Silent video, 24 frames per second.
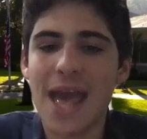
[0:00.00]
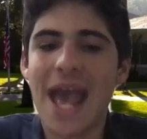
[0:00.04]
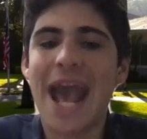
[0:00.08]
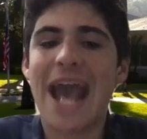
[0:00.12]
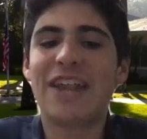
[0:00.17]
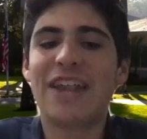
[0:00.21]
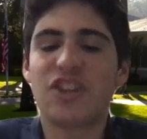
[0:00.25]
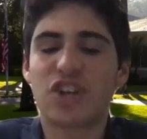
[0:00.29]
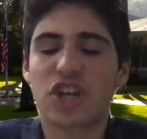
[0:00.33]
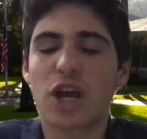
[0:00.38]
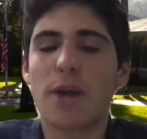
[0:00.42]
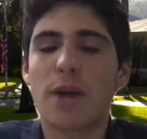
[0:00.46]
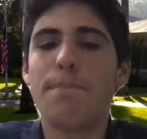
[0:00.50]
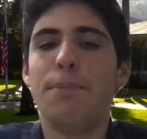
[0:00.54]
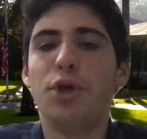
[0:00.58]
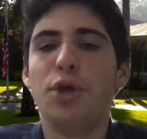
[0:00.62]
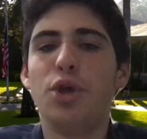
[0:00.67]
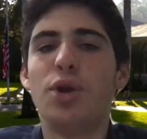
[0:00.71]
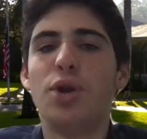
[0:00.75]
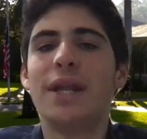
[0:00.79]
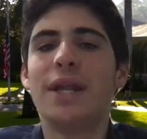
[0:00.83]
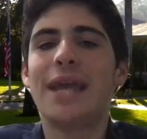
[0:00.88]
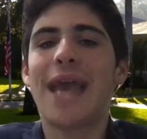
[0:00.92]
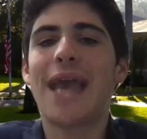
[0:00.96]
and the
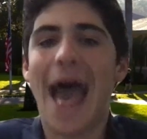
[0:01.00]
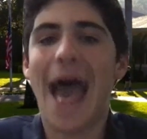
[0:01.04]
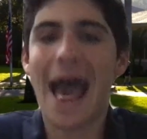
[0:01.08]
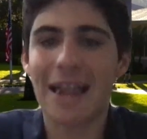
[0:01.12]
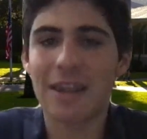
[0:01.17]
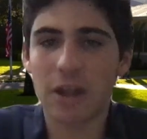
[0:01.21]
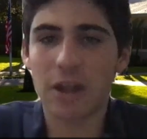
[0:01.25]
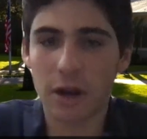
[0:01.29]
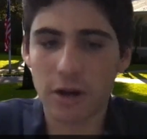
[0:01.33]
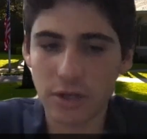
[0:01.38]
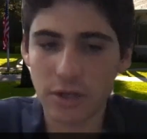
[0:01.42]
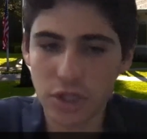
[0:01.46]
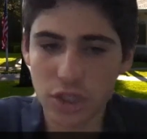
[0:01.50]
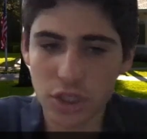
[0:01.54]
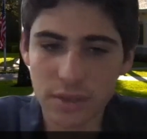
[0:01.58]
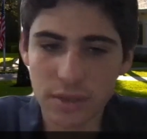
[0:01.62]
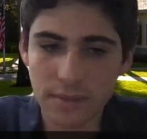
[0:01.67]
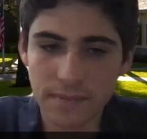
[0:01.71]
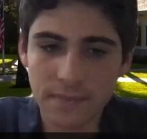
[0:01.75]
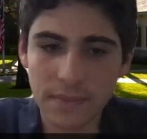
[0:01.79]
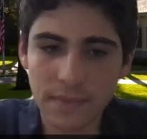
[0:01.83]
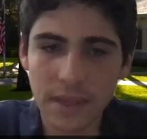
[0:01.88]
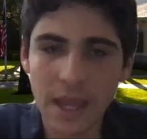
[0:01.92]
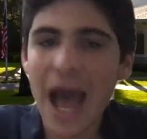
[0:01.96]
community at large.
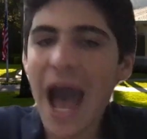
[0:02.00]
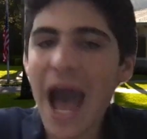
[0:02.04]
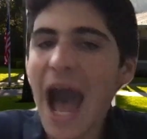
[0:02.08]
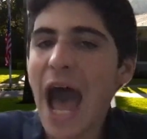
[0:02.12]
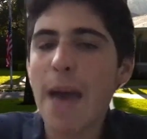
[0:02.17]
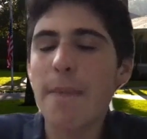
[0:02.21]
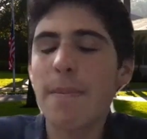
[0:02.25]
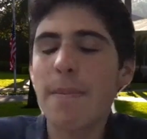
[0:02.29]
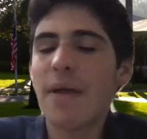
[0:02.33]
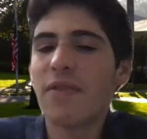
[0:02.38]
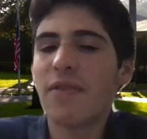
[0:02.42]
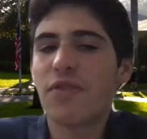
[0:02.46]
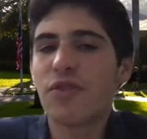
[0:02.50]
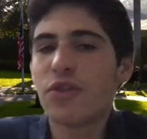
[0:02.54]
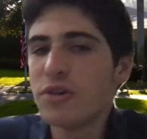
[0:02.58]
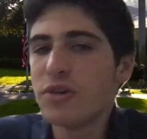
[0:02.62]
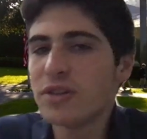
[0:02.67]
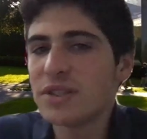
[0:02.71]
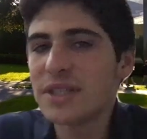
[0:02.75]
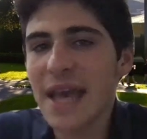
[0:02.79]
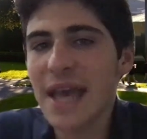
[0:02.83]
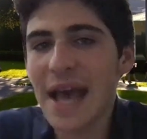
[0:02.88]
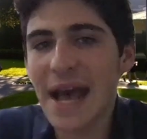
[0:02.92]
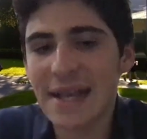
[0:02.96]
I am
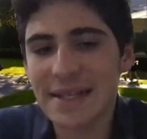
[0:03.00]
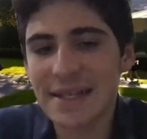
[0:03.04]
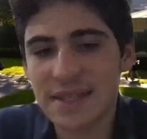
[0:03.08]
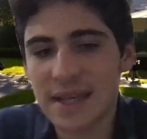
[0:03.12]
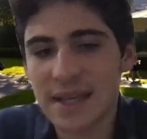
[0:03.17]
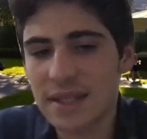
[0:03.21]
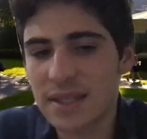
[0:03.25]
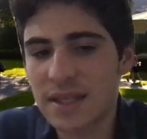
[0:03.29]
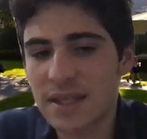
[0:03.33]
enthusiastic,